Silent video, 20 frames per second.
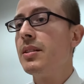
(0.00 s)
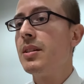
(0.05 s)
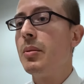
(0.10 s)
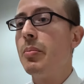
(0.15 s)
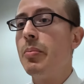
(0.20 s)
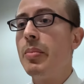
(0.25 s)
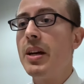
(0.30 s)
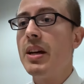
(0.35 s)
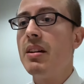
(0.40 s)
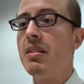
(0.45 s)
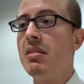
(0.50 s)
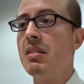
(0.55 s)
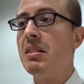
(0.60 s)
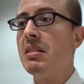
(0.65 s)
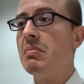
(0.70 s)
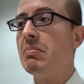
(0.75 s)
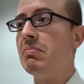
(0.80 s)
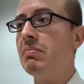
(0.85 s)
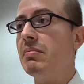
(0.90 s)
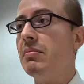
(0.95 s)
It's about
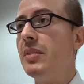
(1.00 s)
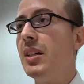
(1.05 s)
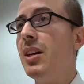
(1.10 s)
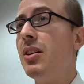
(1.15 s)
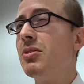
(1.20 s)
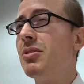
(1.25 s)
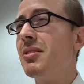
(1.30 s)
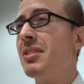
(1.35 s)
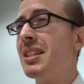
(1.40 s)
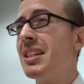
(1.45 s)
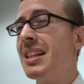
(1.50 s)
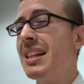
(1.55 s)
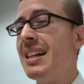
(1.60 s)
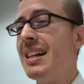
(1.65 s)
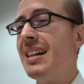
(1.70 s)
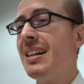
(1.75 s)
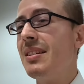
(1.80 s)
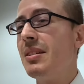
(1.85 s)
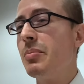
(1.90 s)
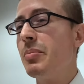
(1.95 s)
um, 100
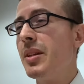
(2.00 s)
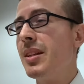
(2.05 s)
slides,